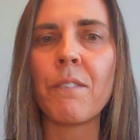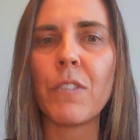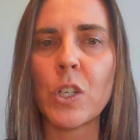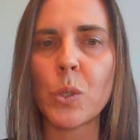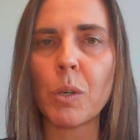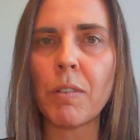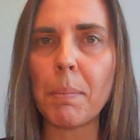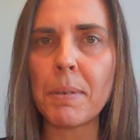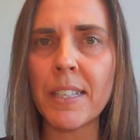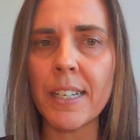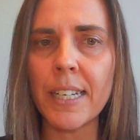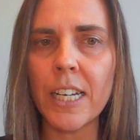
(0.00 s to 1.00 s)
visual
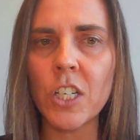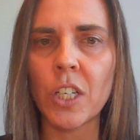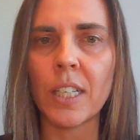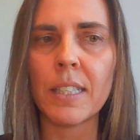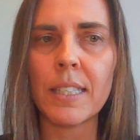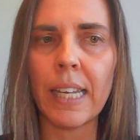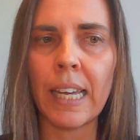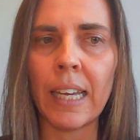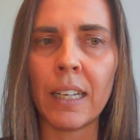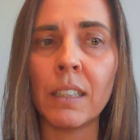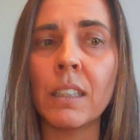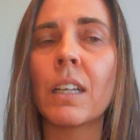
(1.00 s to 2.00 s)
representations
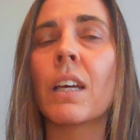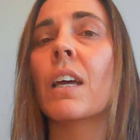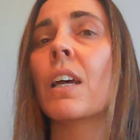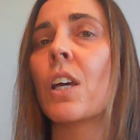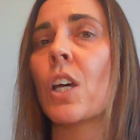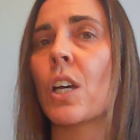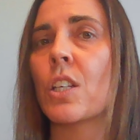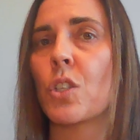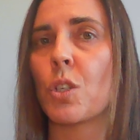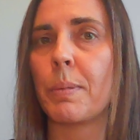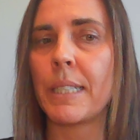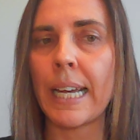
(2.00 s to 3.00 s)
in
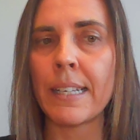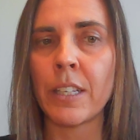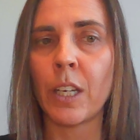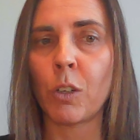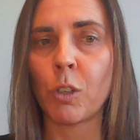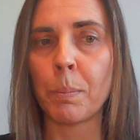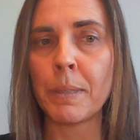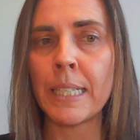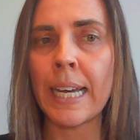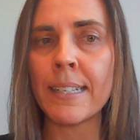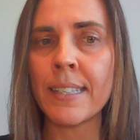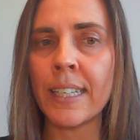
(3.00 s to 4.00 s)
subitizing and
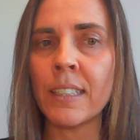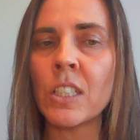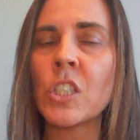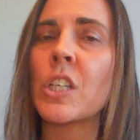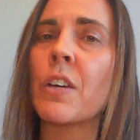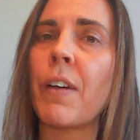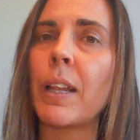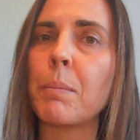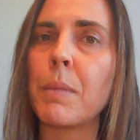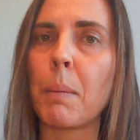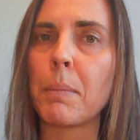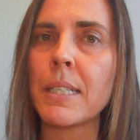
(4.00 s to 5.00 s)
groupitizing to develop
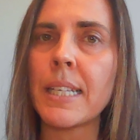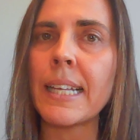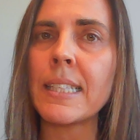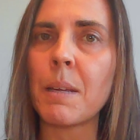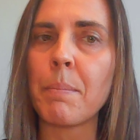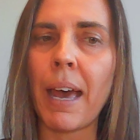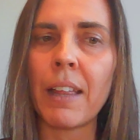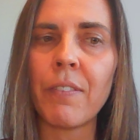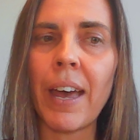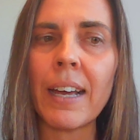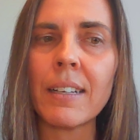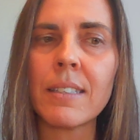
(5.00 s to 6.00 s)
number sense and math
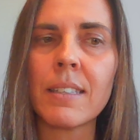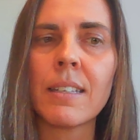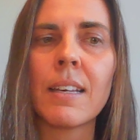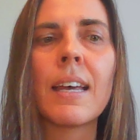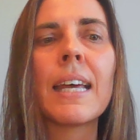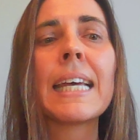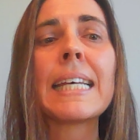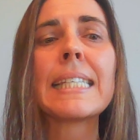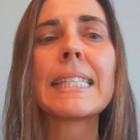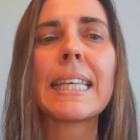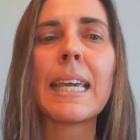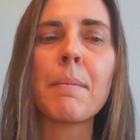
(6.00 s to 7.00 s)
facts,
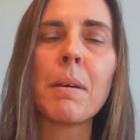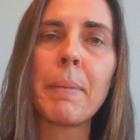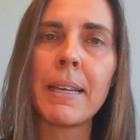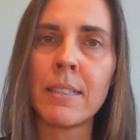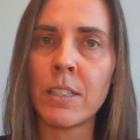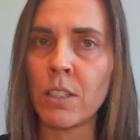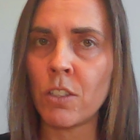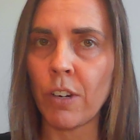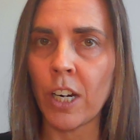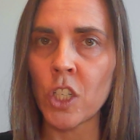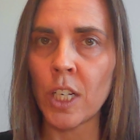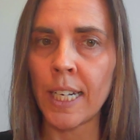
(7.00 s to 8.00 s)
schema-based
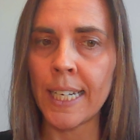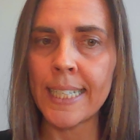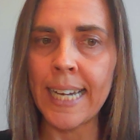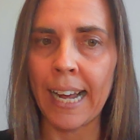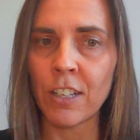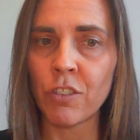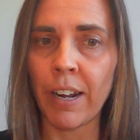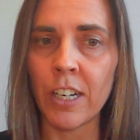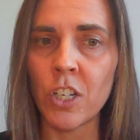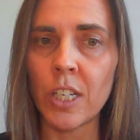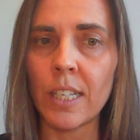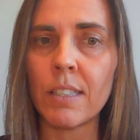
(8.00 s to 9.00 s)
instruction and attack
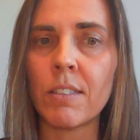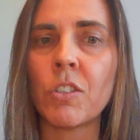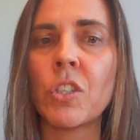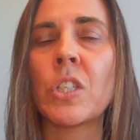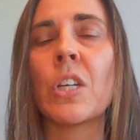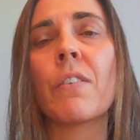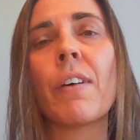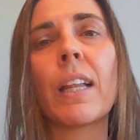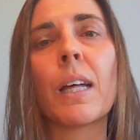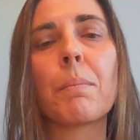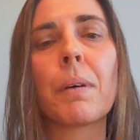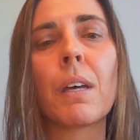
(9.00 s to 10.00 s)
strategies to
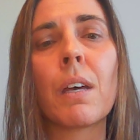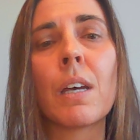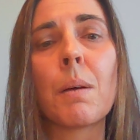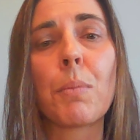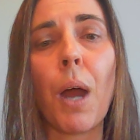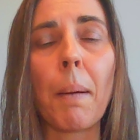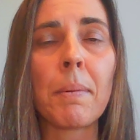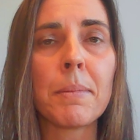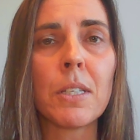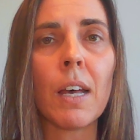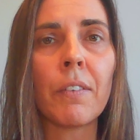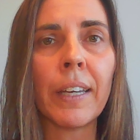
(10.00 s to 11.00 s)
develop problem
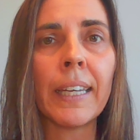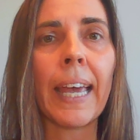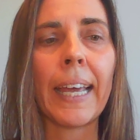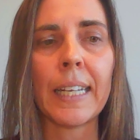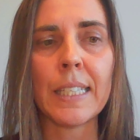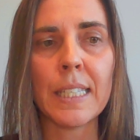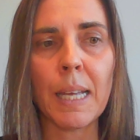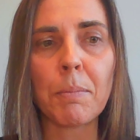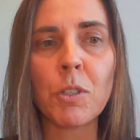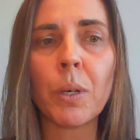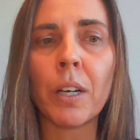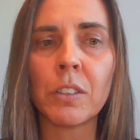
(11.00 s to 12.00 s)
solving and
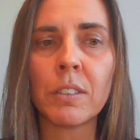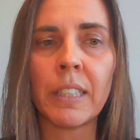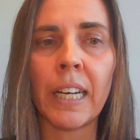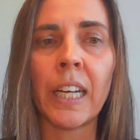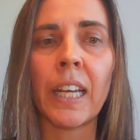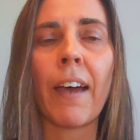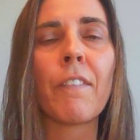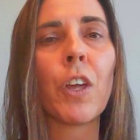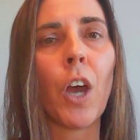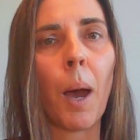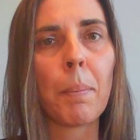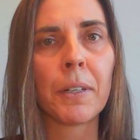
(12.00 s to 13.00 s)
conceptual understanding of the
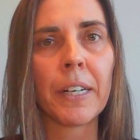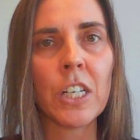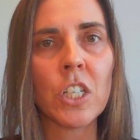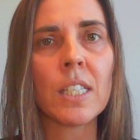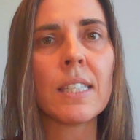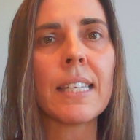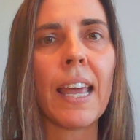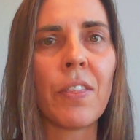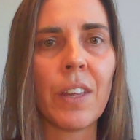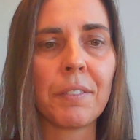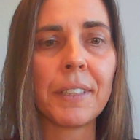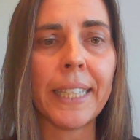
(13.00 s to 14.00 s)
operations and
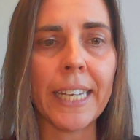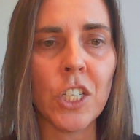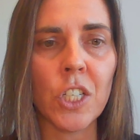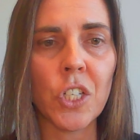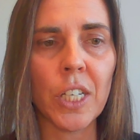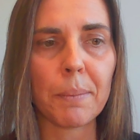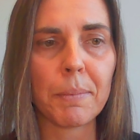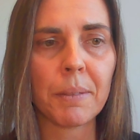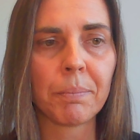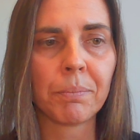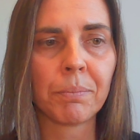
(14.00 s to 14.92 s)
their relationships.